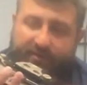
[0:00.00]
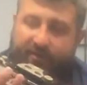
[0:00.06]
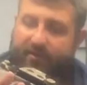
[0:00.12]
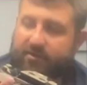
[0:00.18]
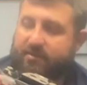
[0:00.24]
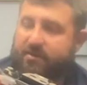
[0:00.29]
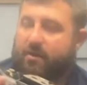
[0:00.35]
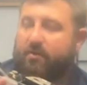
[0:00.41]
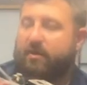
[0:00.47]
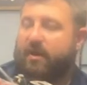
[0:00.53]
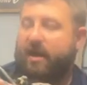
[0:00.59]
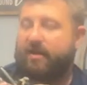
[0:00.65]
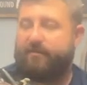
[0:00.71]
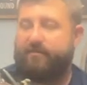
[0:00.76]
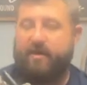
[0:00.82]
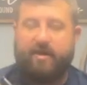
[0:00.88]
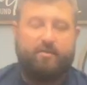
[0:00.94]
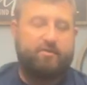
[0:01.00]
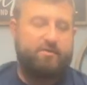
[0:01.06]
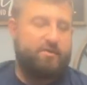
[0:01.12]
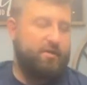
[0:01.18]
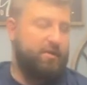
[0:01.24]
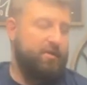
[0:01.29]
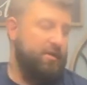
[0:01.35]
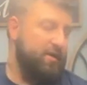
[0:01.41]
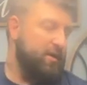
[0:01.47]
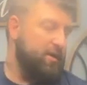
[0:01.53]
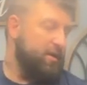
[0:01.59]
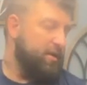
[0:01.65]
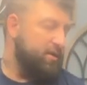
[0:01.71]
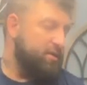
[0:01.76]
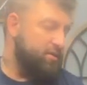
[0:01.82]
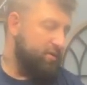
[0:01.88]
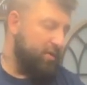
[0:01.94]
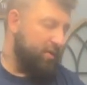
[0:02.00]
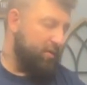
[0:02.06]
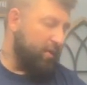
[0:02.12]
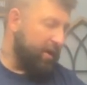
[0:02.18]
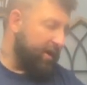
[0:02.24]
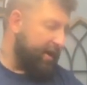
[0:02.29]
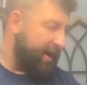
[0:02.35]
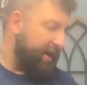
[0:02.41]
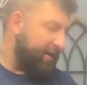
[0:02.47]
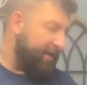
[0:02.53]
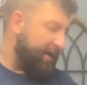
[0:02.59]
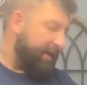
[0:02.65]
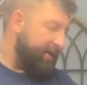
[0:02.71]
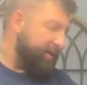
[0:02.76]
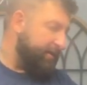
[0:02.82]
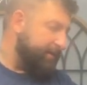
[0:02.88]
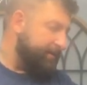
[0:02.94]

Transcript: there's no live rounds. So in the work area,